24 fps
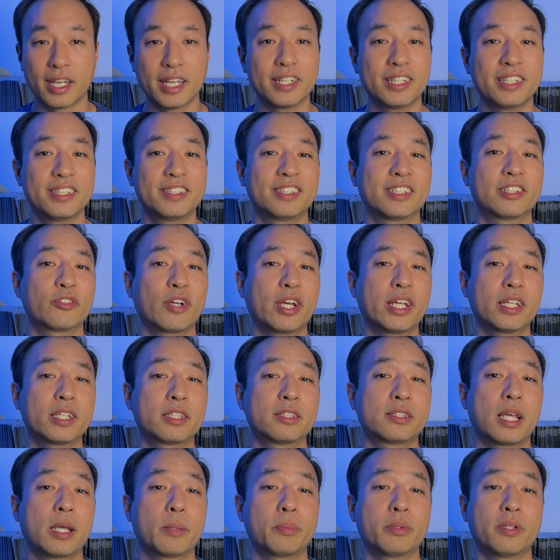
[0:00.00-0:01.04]
and is a great
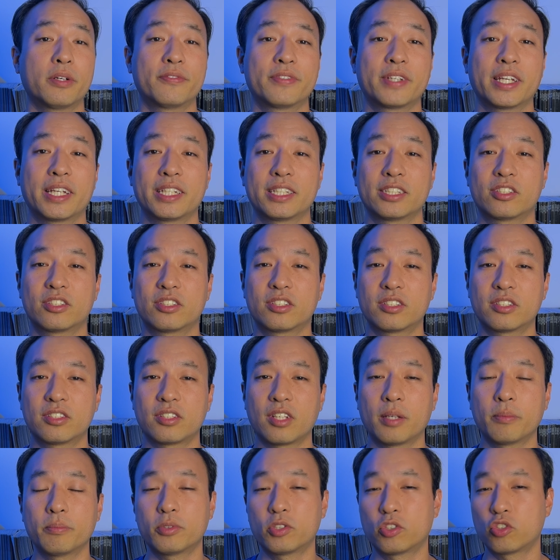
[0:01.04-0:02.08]
example of getting
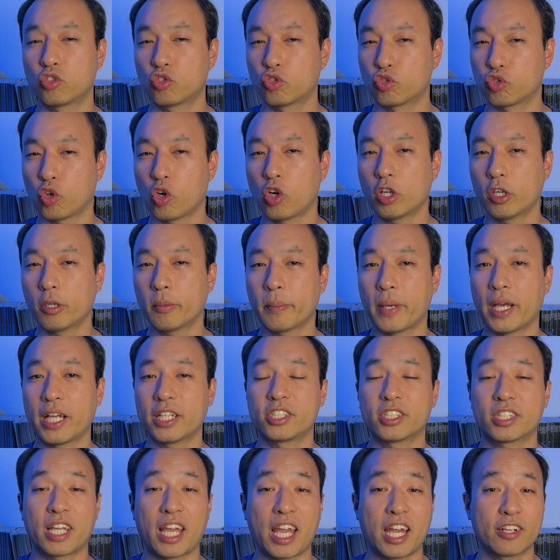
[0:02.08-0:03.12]
some strong
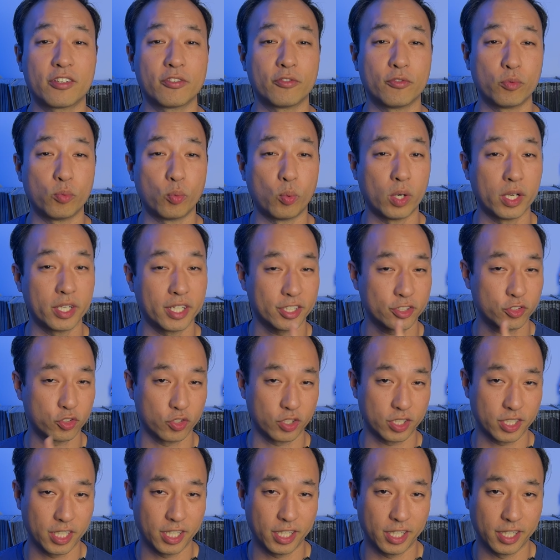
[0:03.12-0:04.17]
magic out of one extra
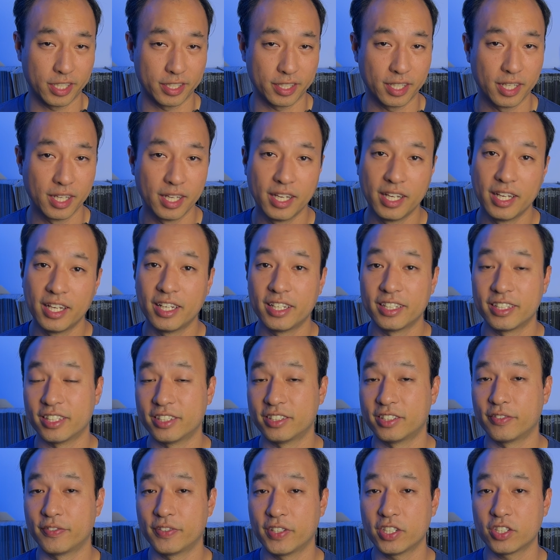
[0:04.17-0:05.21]
card.
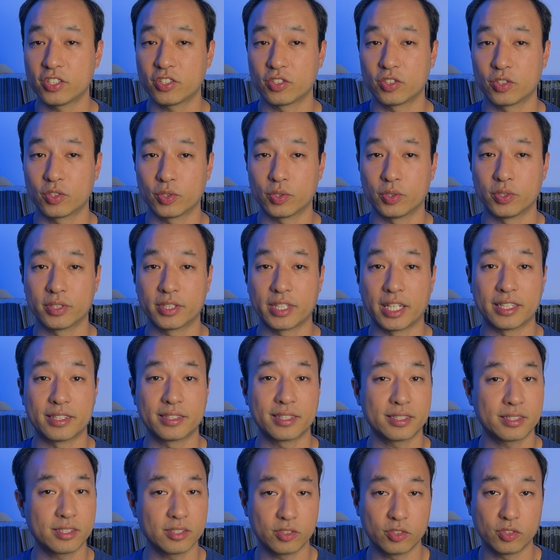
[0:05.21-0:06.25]
There's a version taught that
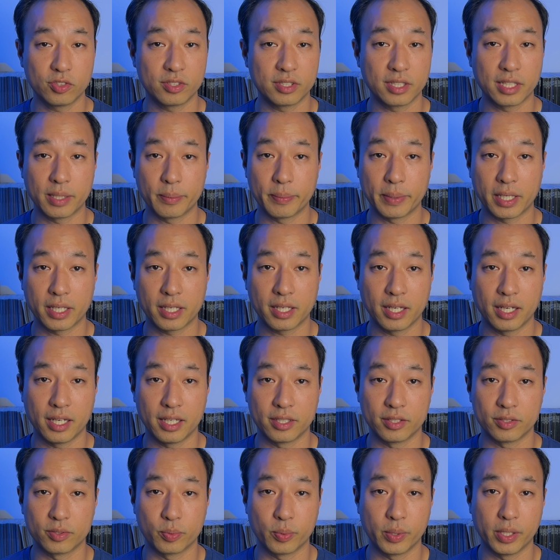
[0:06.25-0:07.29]
doesn't use the gimmick card
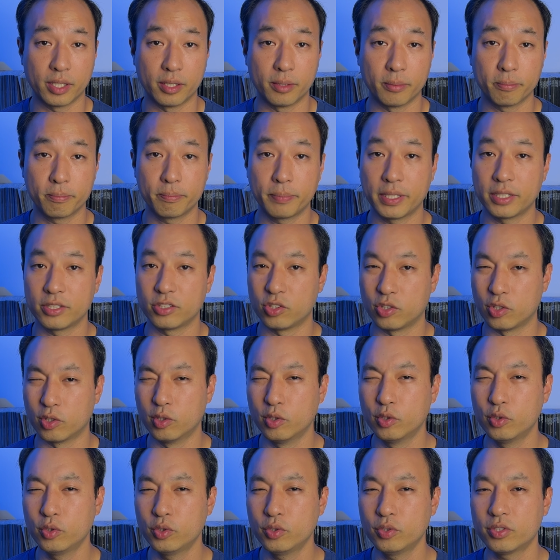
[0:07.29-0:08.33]
as well, but you
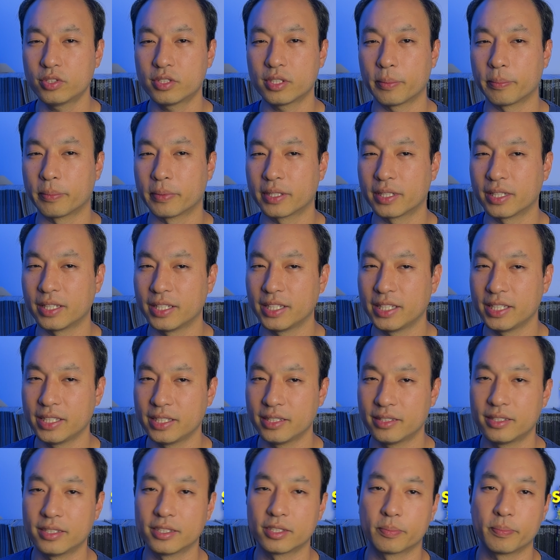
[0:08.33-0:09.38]
lose some
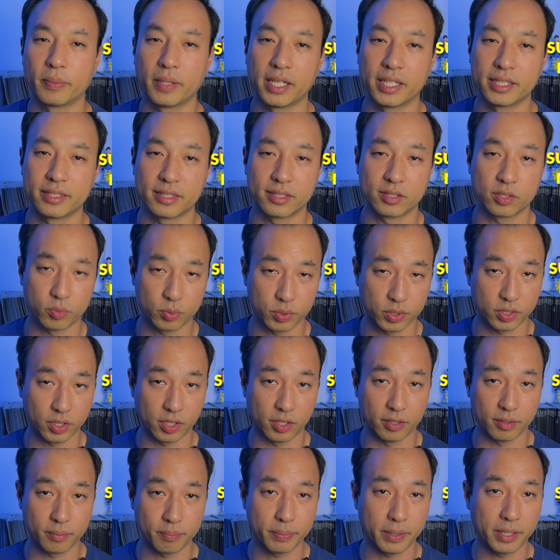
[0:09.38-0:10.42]
clean displays as a
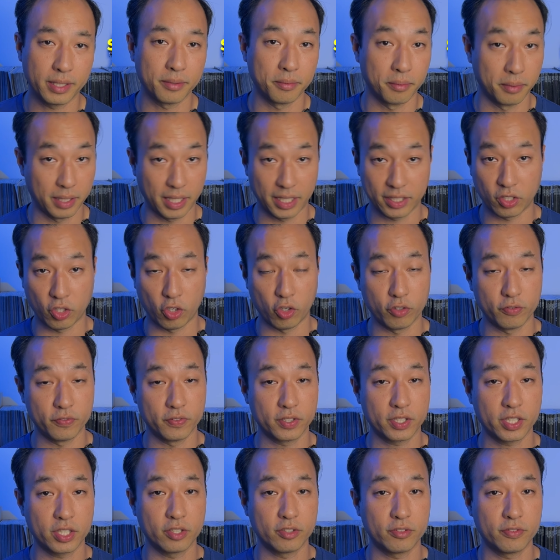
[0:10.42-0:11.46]
result. But like the
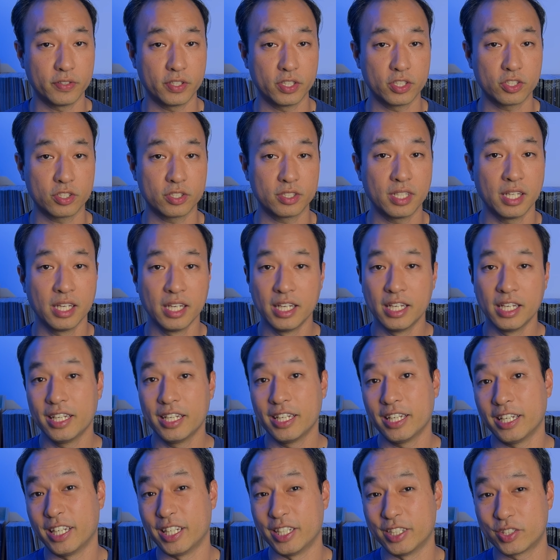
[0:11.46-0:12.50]
overkill version,
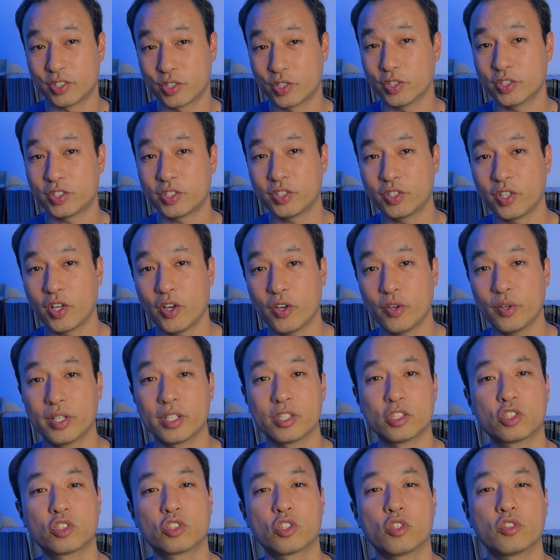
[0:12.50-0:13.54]
it's good to know
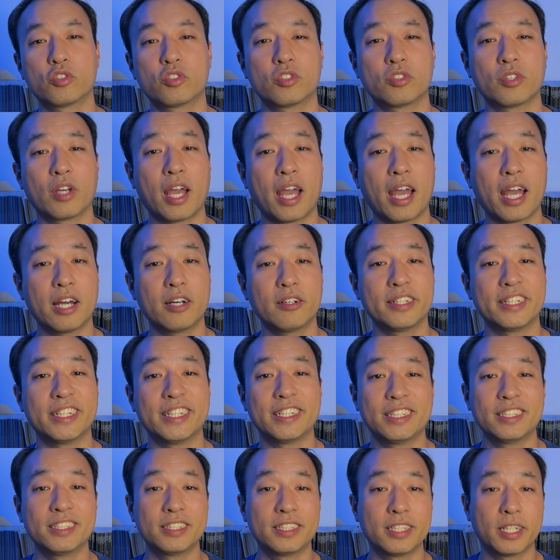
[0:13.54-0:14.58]
and shows you how
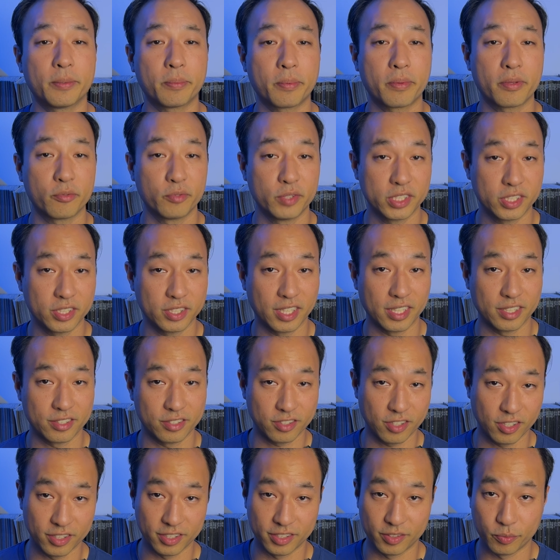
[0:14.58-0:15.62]
in-depth Richard has
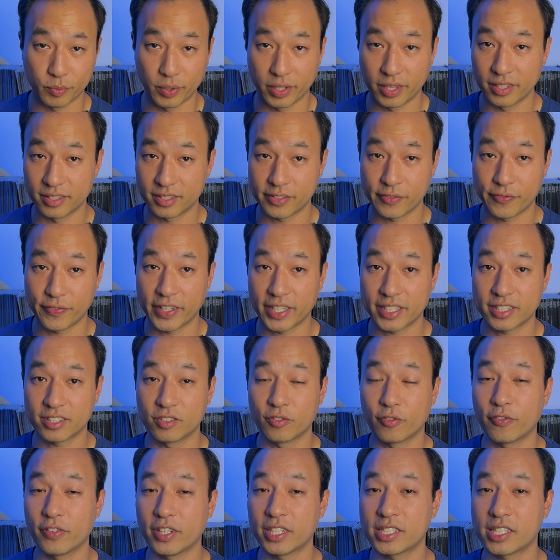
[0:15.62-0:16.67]
gotten with this effect to
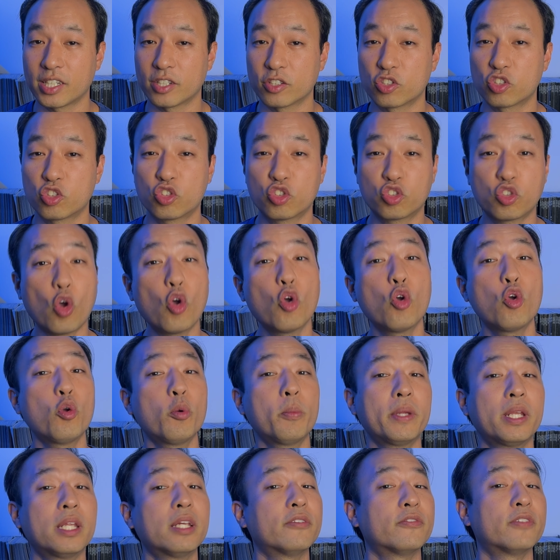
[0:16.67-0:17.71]
flesh out so
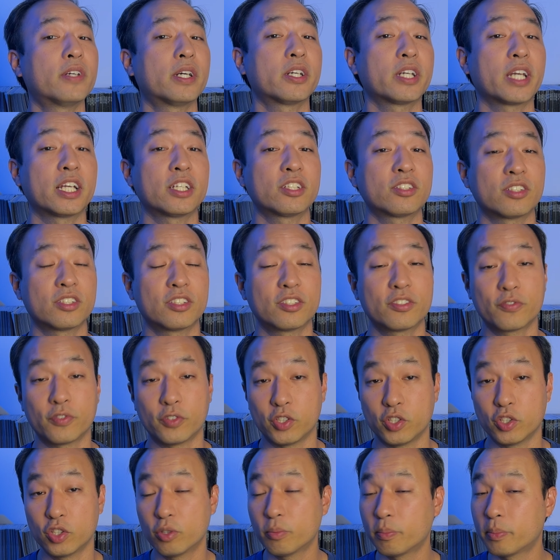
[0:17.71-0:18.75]
many variations for
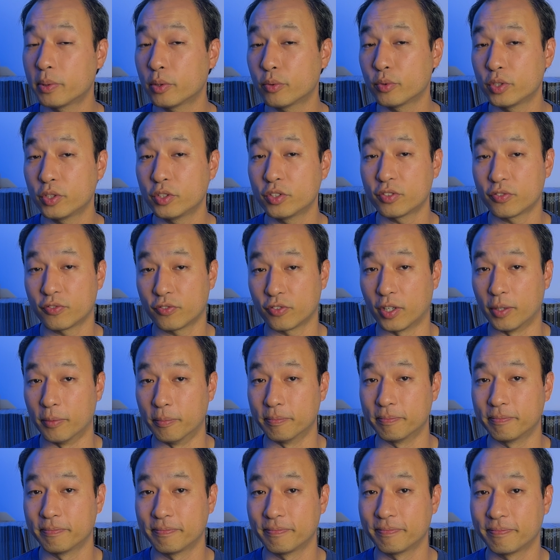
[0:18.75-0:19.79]
you to peruse from.
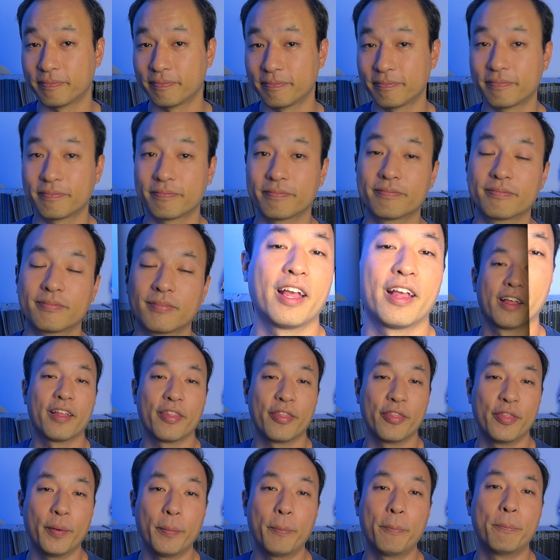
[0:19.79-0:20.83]

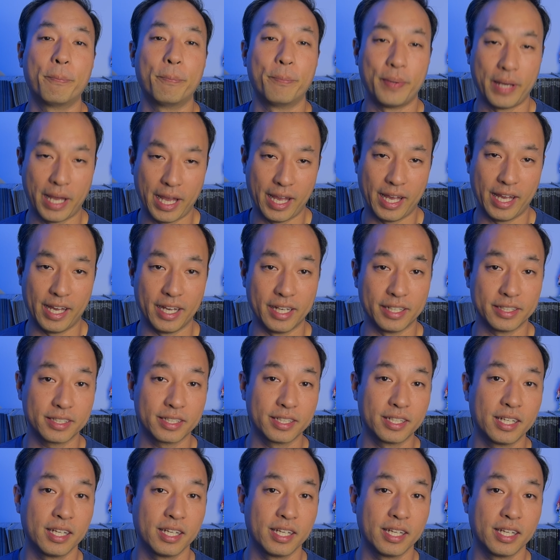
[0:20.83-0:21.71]
The bad.